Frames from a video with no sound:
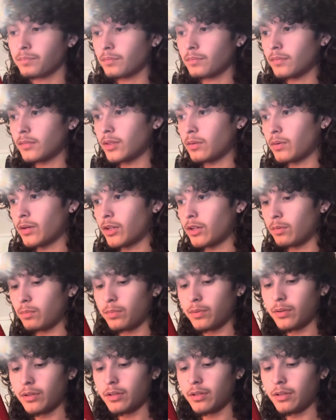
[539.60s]
And then we're going to
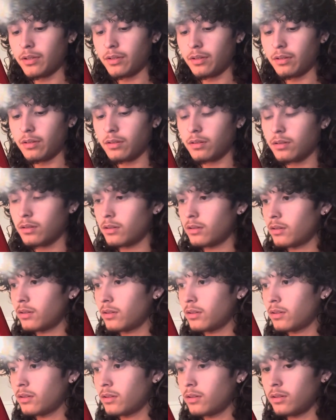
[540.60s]
put in
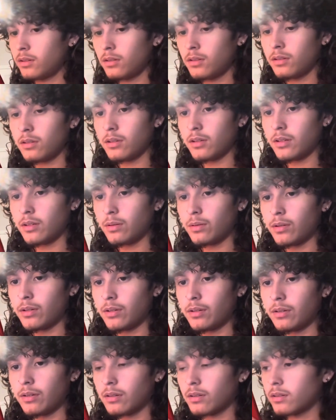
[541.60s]

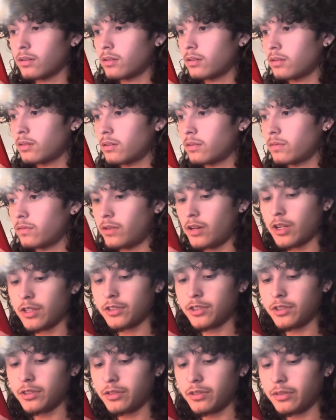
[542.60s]
our
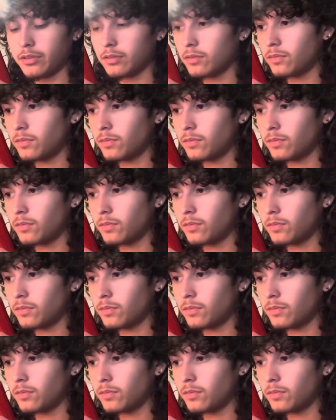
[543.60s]
fraction.